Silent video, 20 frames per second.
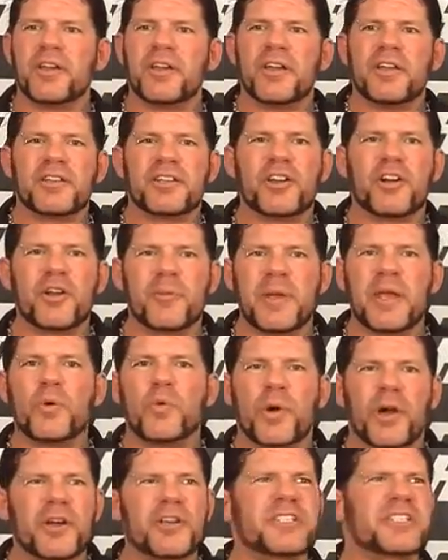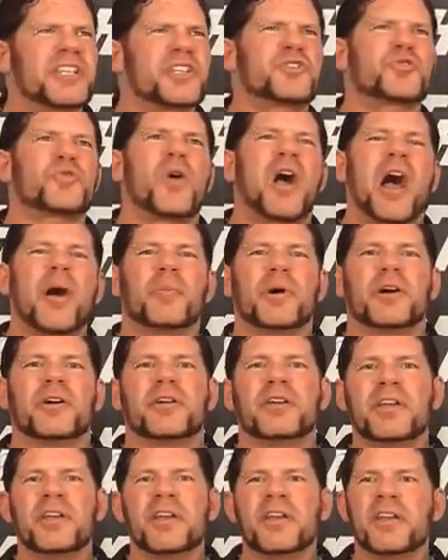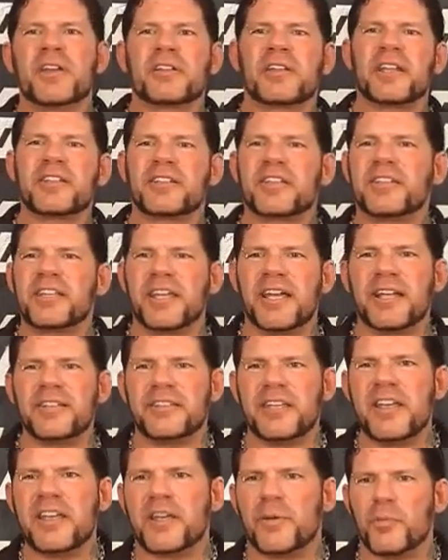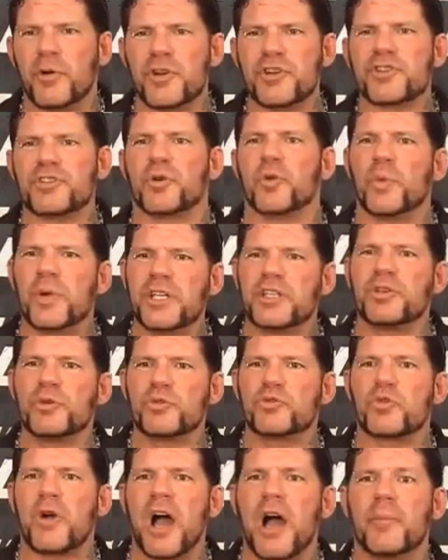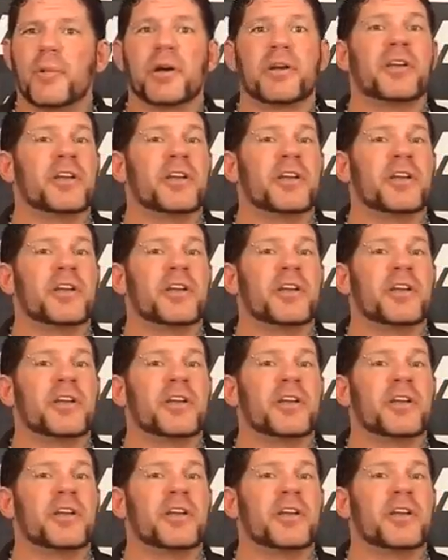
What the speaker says: Do you know what I mean? Where's the drama? Like the TNT commercial, we do drama.